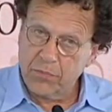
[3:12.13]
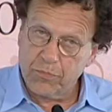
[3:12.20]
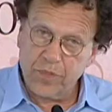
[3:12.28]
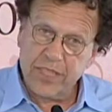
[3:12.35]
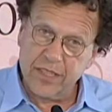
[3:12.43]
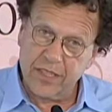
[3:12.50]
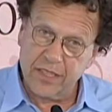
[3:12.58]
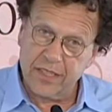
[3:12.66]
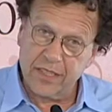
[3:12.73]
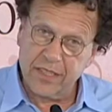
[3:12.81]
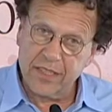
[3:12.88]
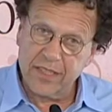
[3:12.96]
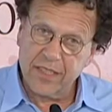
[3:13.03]

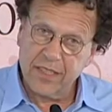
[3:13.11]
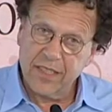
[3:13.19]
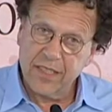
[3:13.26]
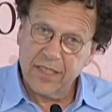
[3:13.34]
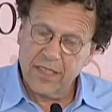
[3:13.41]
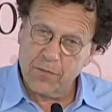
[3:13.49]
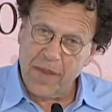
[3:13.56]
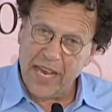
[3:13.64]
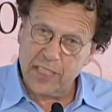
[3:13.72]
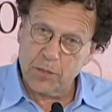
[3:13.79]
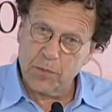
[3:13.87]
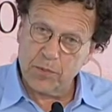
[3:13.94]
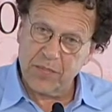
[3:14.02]
prisoners in
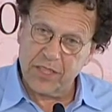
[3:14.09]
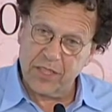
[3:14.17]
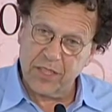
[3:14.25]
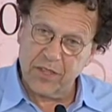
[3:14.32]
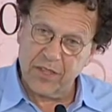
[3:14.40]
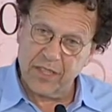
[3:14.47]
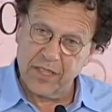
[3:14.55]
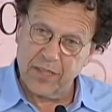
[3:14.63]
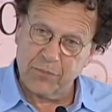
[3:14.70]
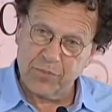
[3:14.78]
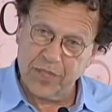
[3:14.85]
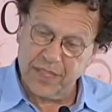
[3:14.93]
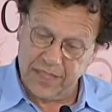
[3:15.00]
maximum security
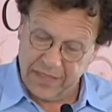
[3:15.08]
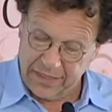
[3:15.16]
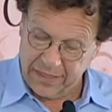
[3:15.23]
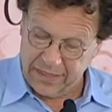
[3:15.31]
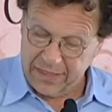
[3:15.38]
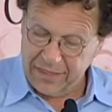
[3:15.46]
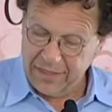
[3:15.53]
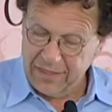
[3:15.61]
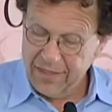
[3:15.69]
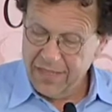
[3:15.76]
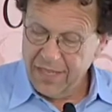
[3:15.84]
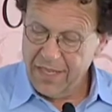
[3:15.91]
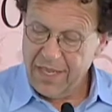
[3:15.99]
prisons.
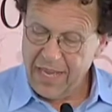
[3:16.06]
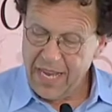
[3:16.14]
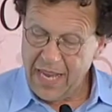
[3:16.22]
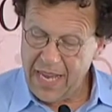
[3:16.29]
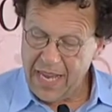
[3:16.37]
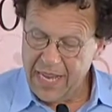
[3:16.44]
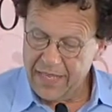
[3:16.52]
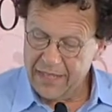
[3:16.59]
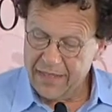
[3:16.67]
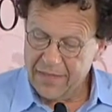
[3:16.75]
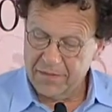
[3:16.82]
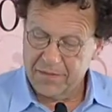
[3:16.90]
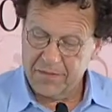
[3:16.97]
And
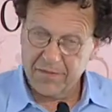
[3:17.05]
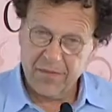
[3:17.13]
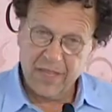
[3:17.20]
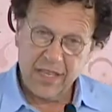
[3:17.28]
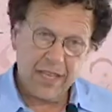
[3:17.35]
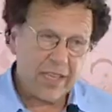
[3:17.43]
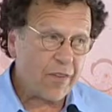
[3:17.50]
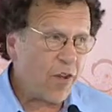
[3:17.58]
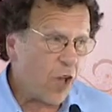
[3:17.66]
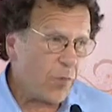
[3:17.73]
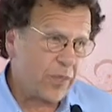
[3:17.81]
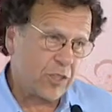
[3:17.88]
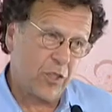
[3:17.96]
they've
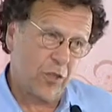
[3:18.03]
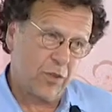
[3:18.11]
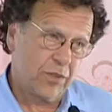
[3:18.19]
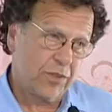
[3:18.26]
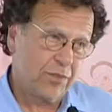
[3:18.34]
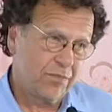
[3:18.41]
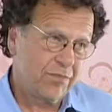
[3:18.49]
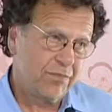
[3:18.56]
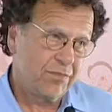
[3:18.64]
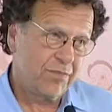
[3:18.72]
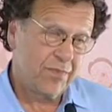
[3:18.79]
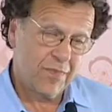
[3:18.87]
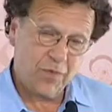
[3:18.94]
all been told,
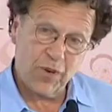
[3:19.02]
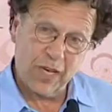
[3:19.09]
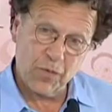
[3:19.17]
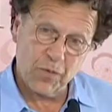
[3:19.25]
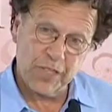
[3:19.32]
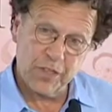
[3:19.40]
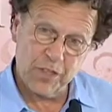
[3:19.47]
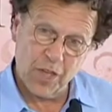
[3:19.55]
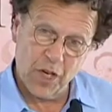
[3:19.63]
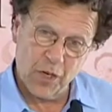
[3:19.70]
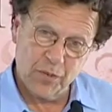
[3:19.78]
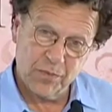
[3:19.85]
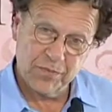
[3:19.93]
write what you
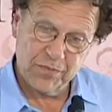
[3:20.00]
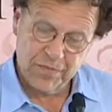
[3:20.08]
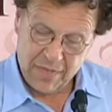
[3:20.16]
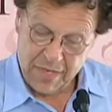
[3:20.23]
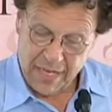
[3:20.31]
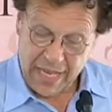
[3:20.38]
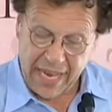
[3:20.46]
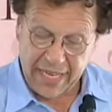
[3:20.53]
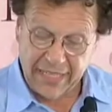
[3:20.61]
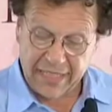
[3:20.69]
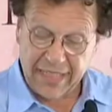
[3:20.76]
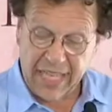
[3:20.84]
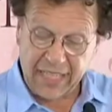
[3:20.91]
know. And
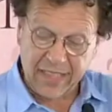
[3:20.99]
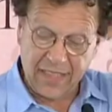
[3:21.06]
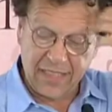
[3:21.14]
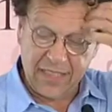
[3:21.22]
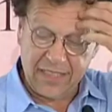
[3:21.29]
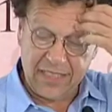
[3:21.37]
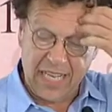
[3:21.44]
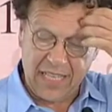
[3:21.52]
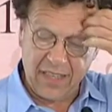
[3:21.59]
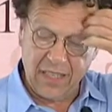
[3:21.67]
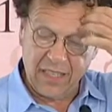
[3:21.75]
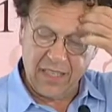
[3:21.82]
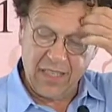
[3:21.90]
it's not, it's not
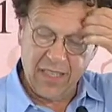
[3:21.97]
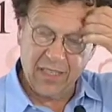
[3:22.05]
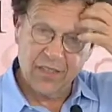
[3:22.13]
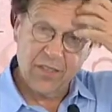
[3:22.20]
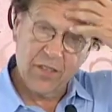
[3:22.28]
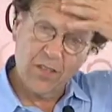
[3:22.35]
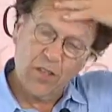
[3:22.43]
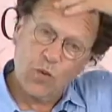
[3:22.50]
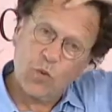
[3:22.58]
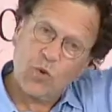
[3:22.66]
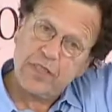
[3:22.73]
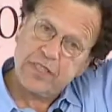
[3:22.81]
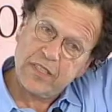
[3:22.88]
the, the
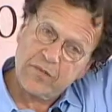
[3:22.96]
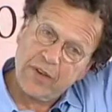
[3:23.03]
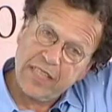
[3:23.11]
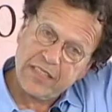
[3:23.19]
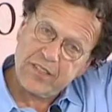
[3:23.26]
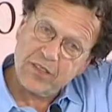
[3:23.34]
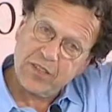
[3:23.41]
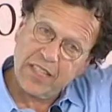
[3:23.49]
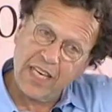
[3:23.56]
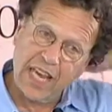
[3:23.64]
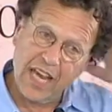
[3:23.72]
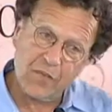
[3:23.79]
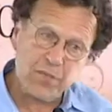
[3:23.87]
worst advice you could
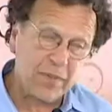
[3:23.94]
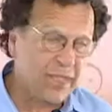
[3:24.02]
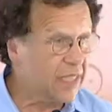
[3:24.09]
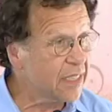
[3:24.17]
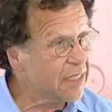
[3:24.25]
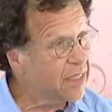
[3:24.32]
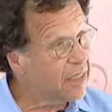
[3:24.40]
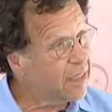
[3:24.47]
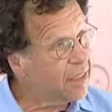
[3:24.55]
have because